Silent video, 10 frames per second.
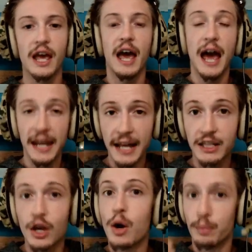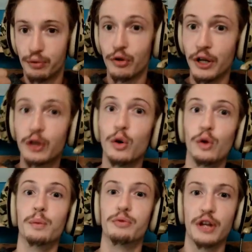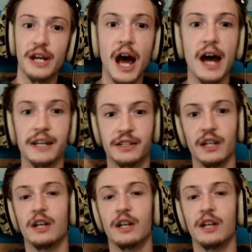and that's pretty cool, pretty nice.